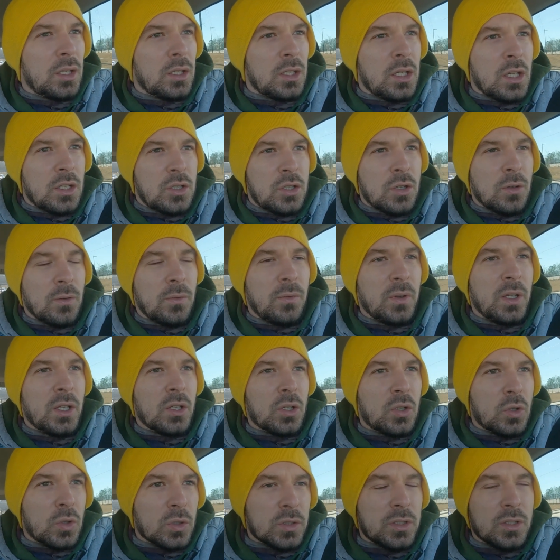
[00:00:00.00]
get your
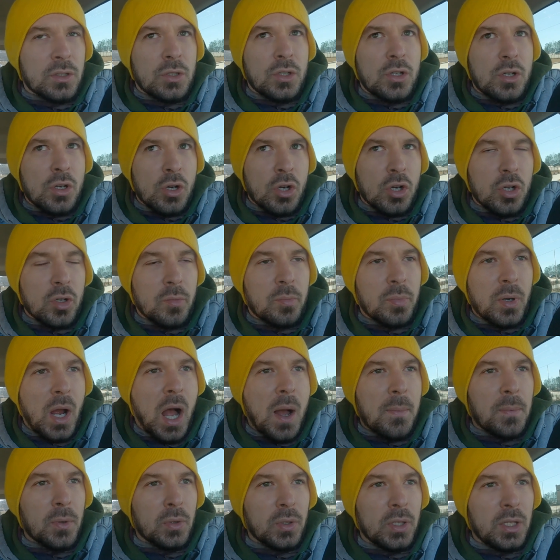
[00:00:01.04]
vehicles insured
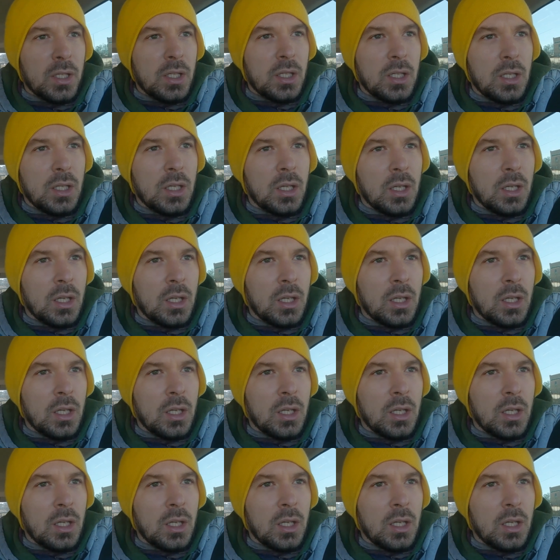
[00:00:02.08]
properly.